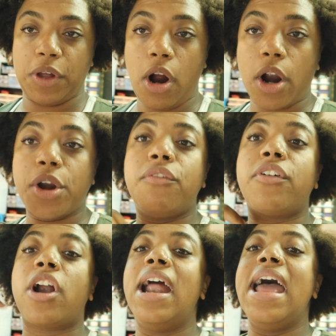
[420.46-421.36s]
the card
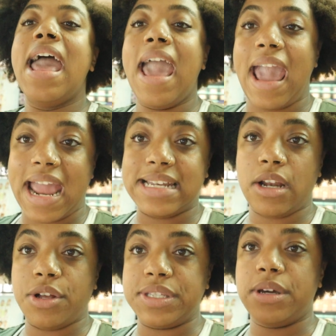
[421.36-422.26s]
over and
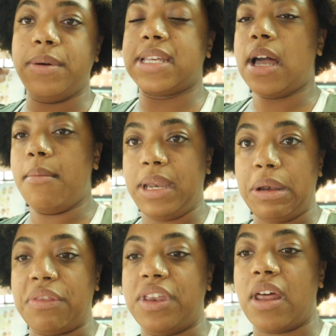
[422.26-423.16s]
it also is
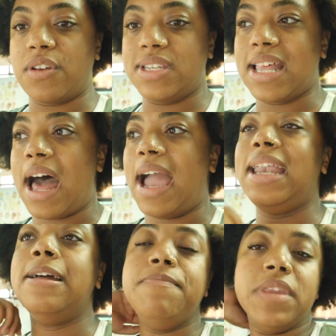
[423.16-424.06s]
accompanied with another
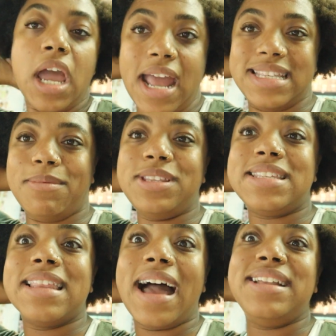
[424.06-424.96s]
slide. And some of
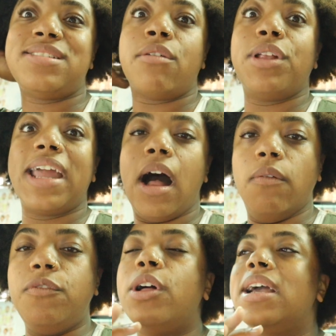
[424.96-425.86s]
the slides are really
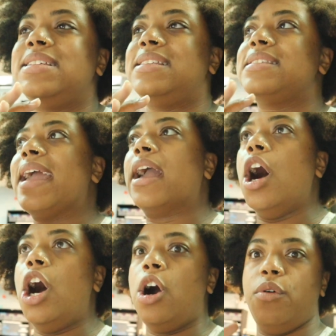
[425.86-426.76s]
helpful because it's like,
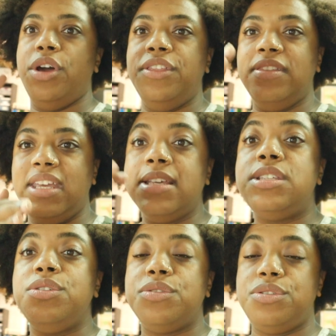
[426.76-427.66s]
oh,
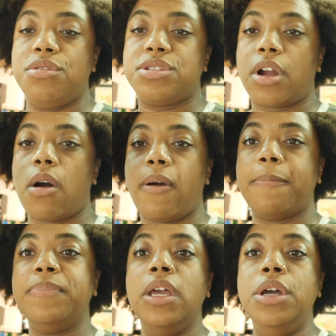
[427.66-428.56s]
these two students are
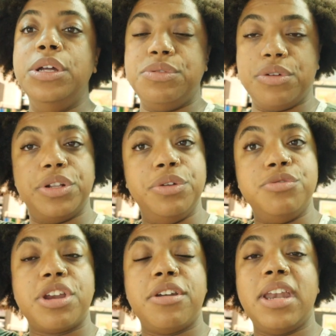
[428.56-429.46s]
going to
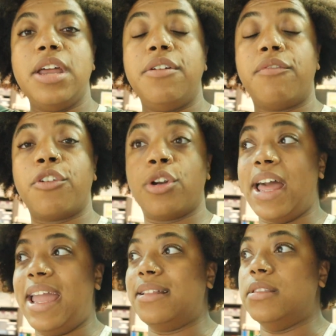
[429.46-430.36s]
inclusion for
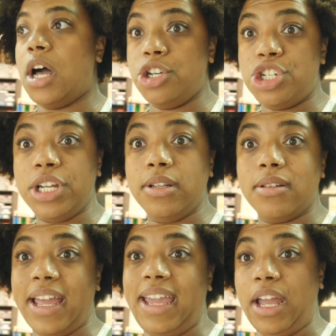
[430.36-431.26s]
like launching
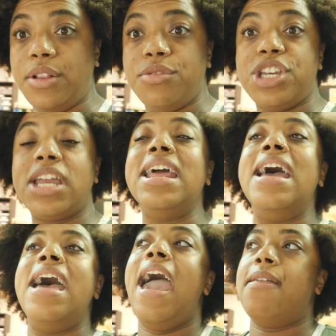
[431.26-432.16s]
like inclusion.
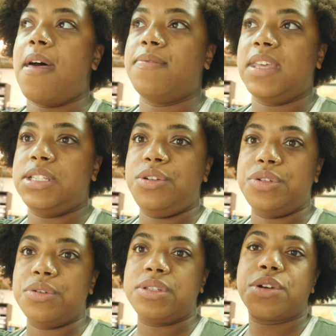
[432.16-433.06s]
And then these two
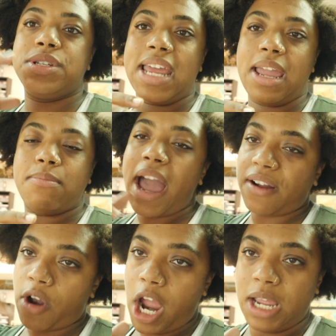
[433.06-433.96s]
students are staying
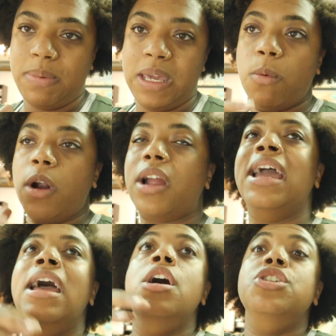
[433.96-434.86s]
back for IEP
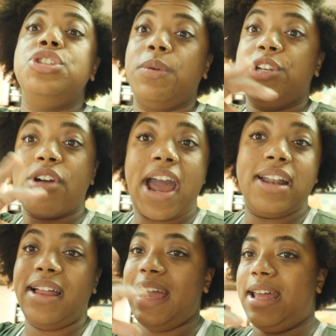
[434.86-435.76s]
work. So we try
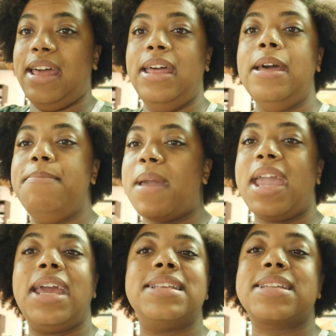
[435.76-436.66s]
to like
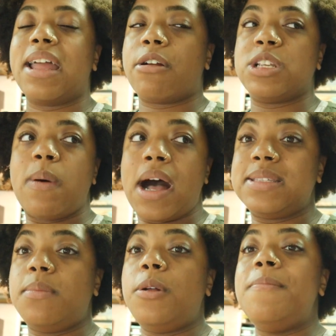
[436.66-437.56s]
make it as clear as
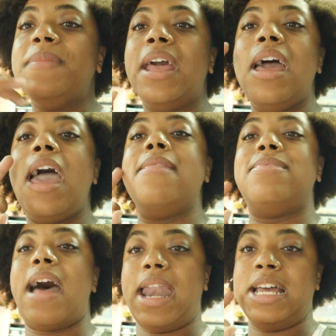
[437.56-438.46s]
possible.
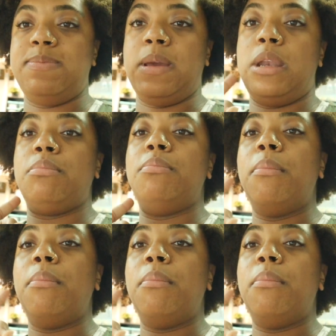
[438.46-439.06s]
And that has been